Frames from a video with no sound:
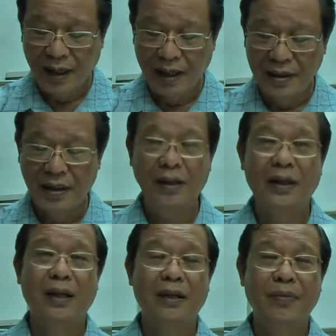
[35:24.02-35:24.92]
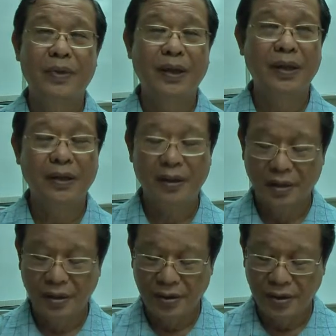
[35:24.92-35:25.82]
And then comes the
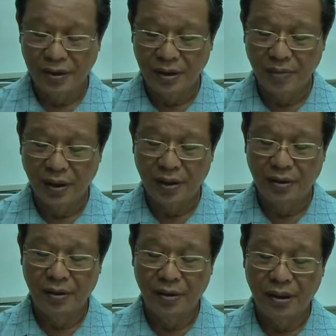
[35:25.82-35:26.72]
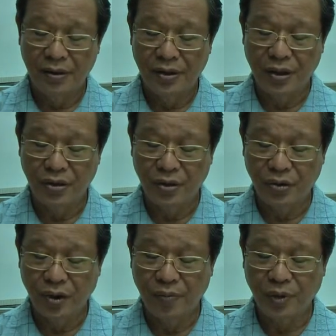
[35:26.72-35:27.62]
interesting part, renunciation,
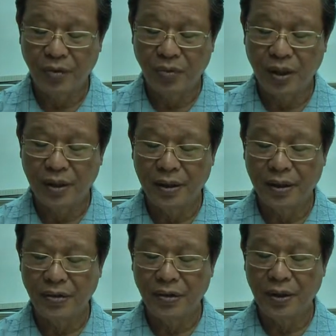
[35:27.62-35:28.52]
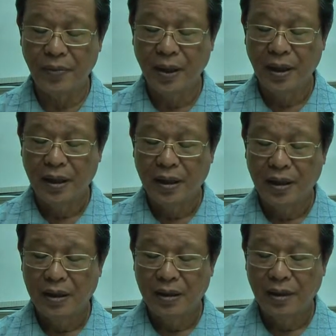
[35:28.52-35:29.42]
12.1. There you see,
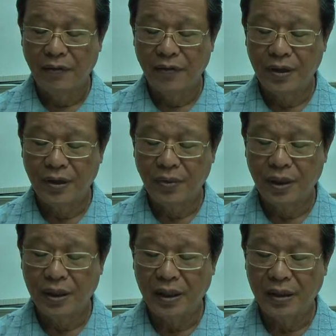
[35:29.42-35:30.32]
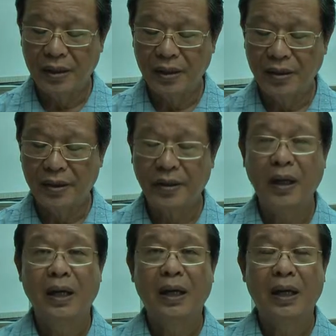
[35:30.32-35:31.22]
the first word there is
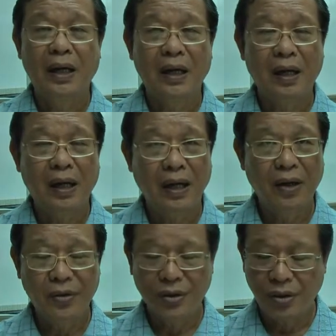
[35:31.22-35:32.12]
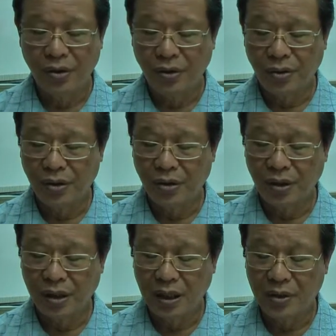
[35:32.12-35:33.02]
a house lord
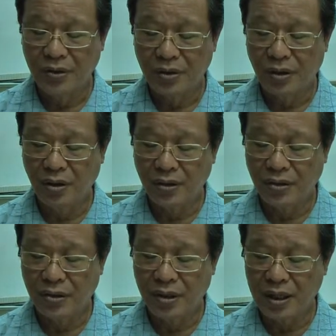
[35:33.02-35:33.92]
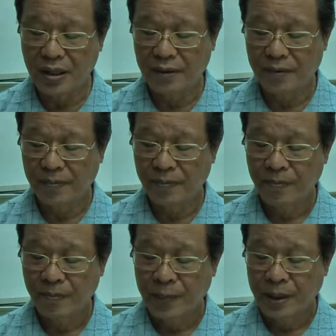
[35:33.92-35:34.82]
or a house lord's son,
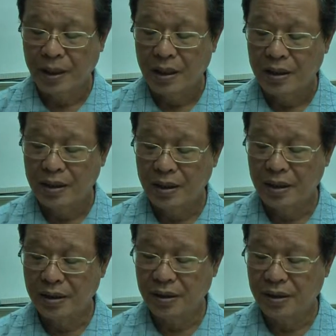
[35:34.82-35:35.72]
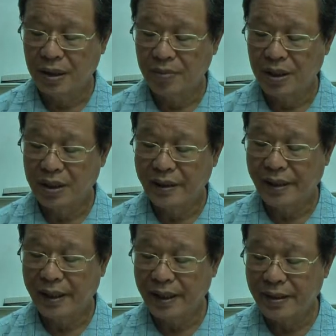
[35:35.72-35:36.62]
hearing the Dharma,
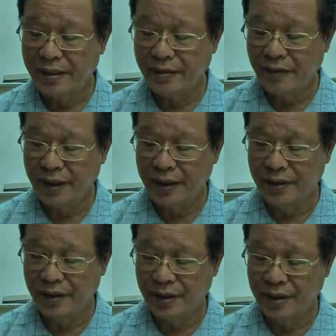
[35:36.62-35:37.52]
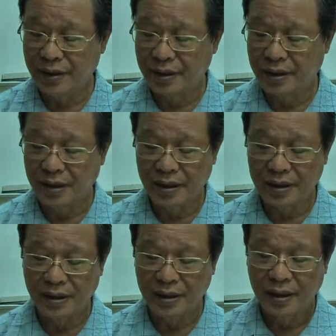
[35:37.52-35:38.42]
gains faith in the
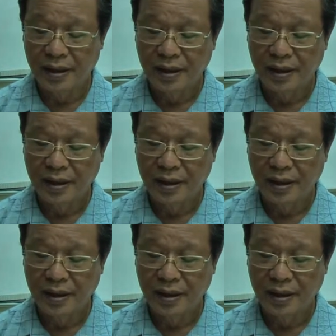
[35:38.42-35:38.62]
Tathagata.